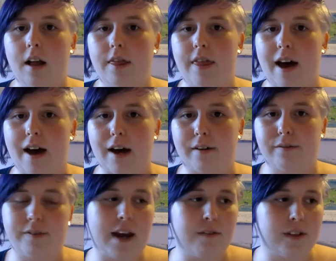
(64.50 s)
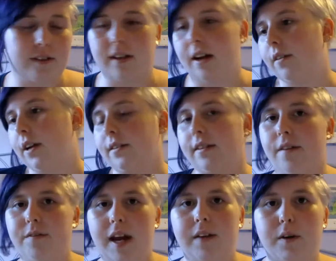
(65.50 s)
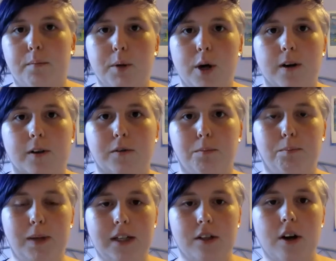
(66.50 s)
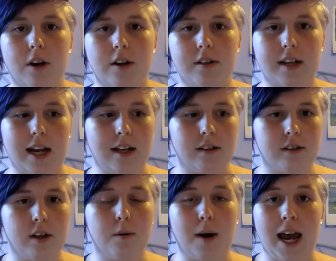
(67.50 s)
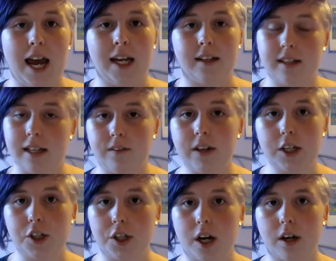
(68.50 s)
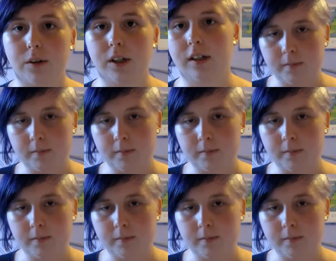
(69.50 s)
their favourite series, their favourite books be turned into a TV show.